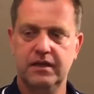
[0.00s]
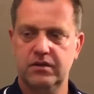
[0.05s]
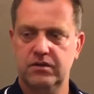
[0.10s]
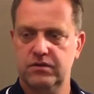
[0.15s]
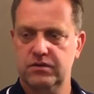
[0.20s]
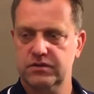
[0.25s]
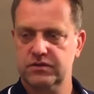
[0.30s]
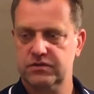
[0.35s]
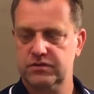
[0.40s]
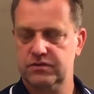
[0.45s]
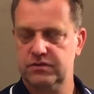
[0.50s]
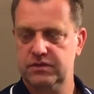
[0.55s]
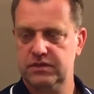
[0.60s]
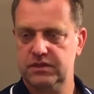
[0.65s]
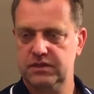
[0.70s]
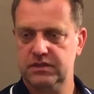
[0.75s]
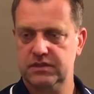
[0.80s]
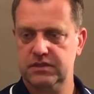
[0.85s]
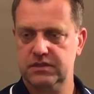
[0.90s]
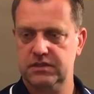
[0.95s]
also,
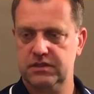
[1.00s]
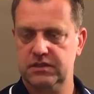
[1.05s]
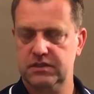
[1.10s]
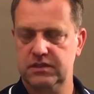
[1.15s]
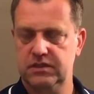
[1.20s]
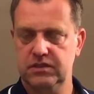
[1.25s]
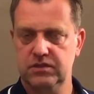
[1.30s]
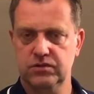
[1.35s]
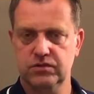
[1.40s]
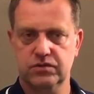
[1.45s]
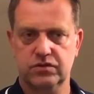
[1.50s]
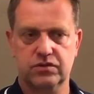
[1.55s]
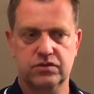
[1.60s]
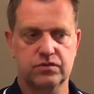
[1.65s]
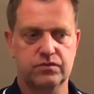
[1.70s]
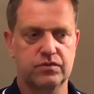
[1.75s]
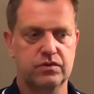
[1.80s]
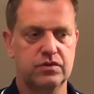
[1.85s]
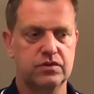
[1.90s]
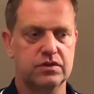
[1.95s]
and he used to
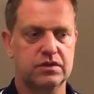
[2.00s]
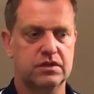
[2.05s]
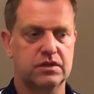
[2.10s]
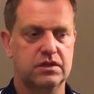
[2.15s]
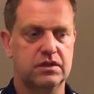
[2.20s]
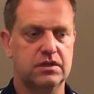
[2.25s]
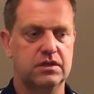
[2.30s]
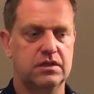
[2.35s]
work.